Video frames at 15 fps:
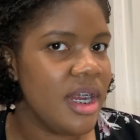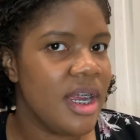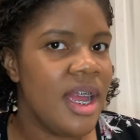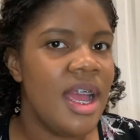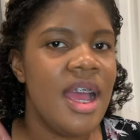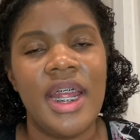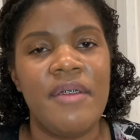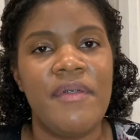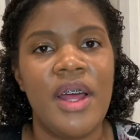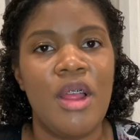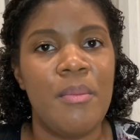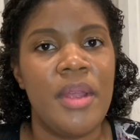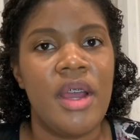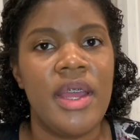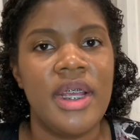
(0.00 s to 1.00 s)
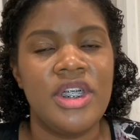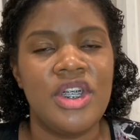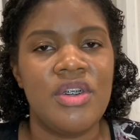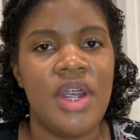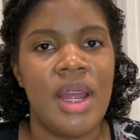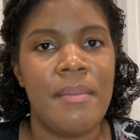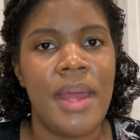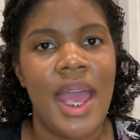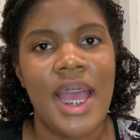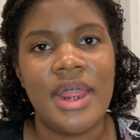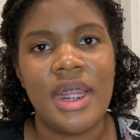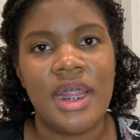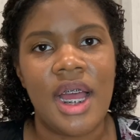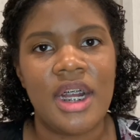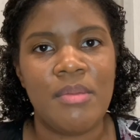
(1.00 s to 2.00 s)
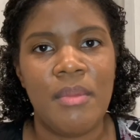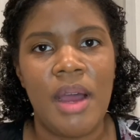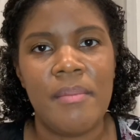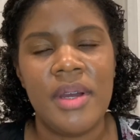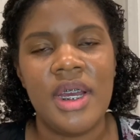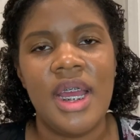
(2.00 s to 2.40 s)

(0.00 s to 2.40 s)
And follow me on Instagram at The Locked Mama.